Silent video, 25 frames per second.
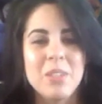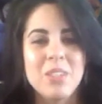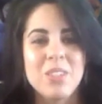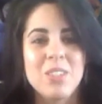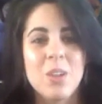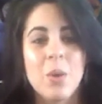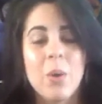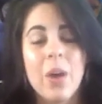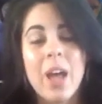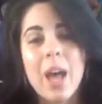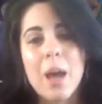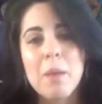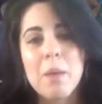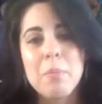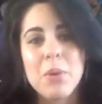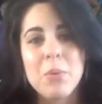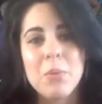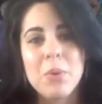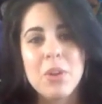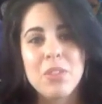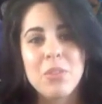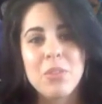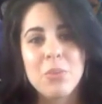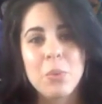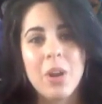so happy
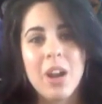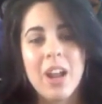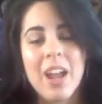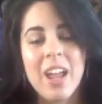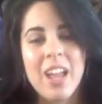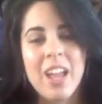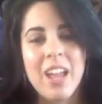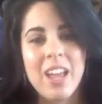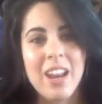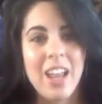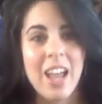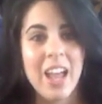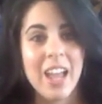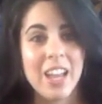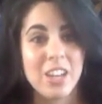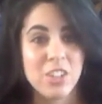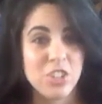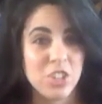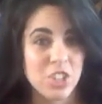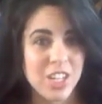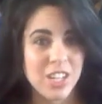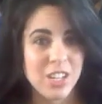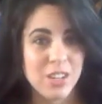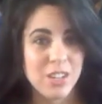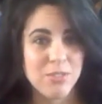with what I had
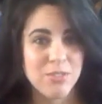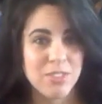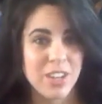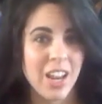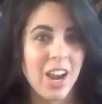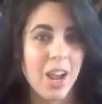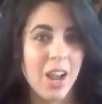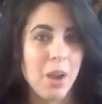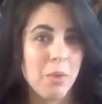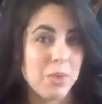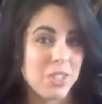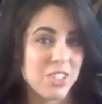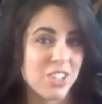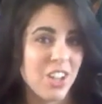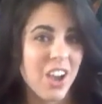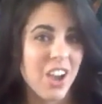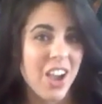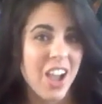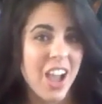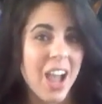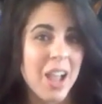achieved, and I was not.